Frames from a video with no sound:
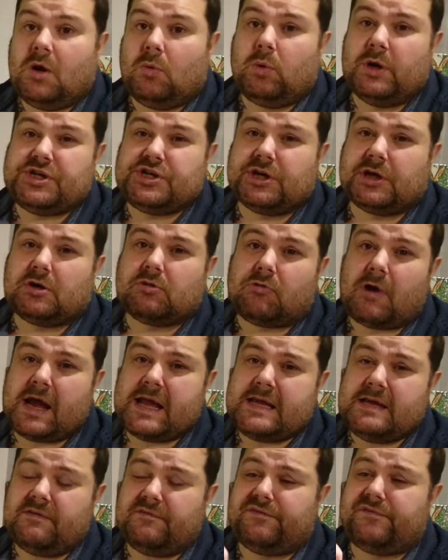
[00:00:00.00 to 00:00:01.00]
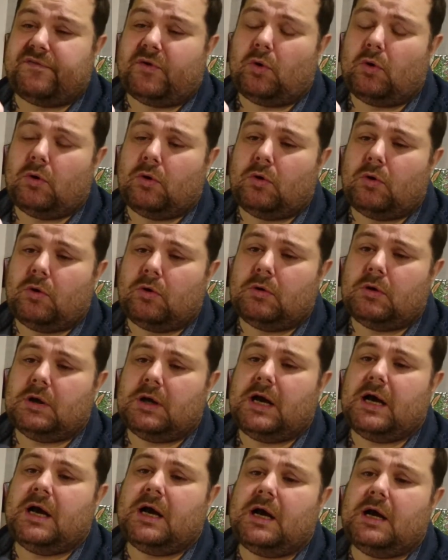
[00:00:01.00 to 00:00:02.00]
which are great for
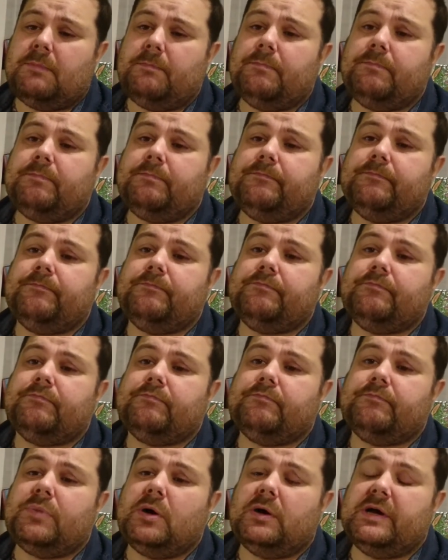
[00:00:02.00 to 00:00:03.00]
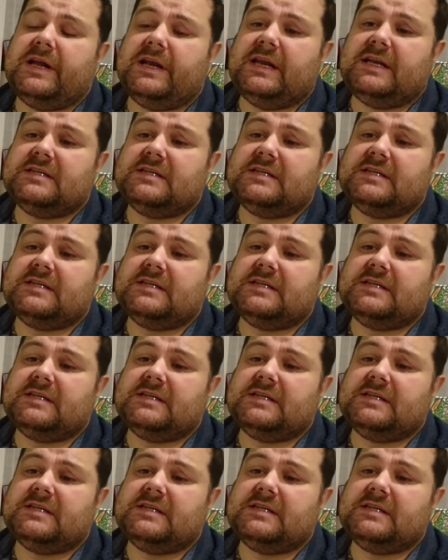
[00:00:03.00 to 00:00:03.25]
putting